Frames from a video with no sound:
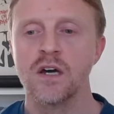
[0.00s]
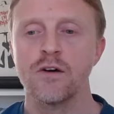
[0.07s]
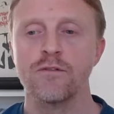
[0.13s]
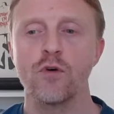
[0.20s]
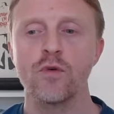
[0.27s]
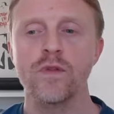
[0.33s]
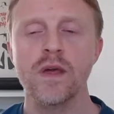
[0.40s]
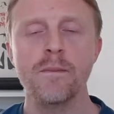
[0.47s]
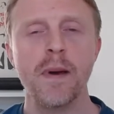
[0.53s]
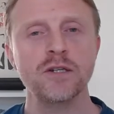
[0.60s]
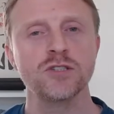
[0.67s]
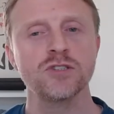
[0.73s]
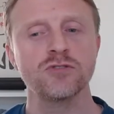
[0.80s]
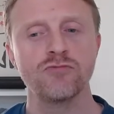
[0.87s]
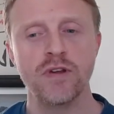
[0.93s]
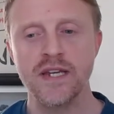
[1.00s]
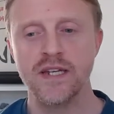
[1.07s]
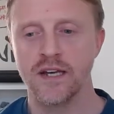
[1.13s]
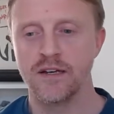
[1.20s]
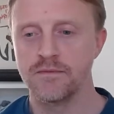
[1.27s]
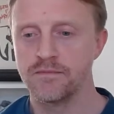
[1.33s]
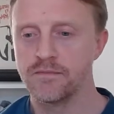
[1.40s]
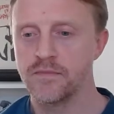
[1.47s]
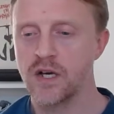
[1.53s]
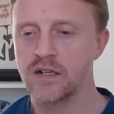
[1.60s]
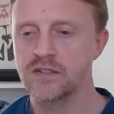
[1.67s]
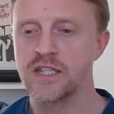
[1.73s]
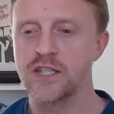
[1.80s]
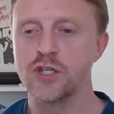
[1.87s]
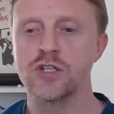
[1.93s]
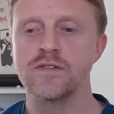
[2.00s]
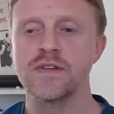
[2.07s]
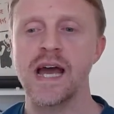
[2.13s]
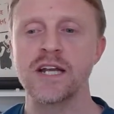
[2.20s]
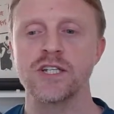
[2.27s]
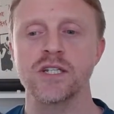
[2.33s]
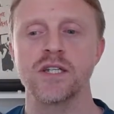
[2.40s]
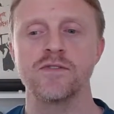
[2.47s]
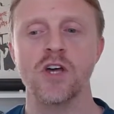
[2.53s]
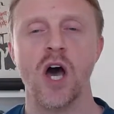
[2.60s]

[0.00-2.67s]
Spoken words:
For the impact on the reader, I said the use of the adjectives